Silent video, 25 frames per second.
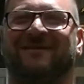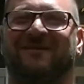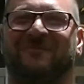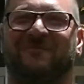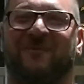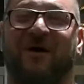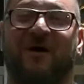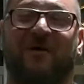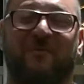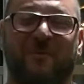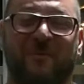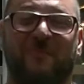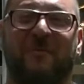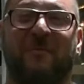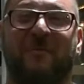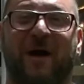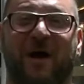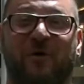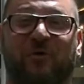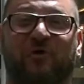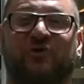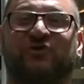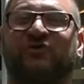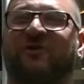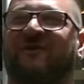I remember my
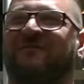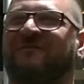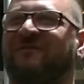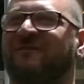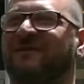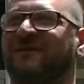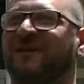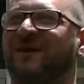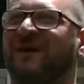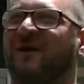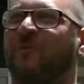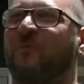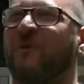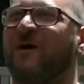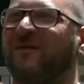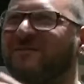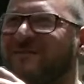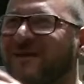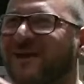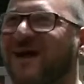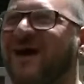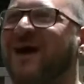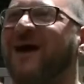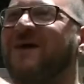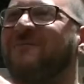uncle tried to weld
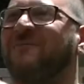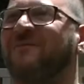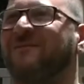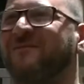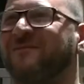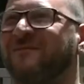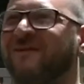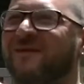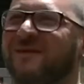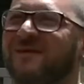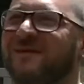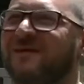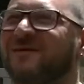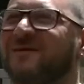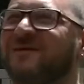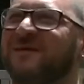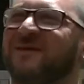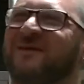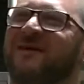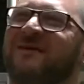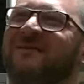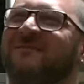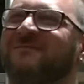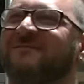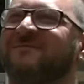it up and
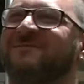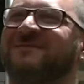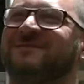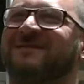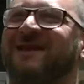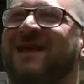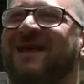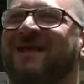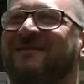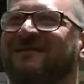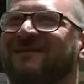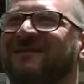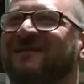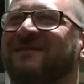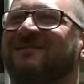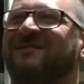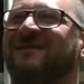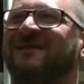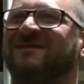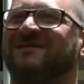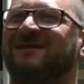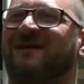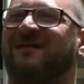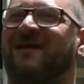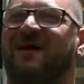sand it and
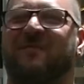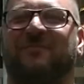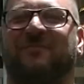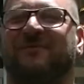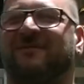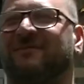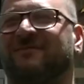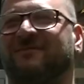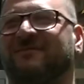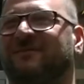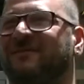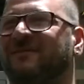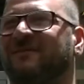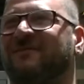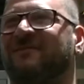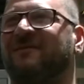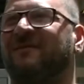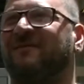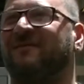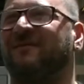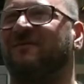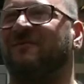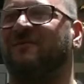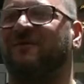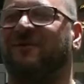things like that, but it
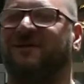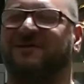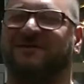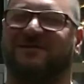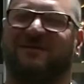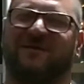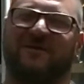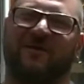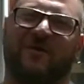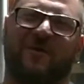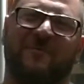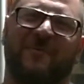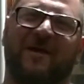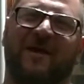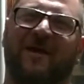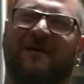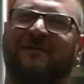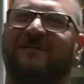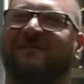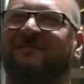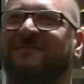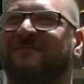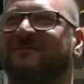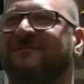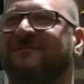didn't work, so the old man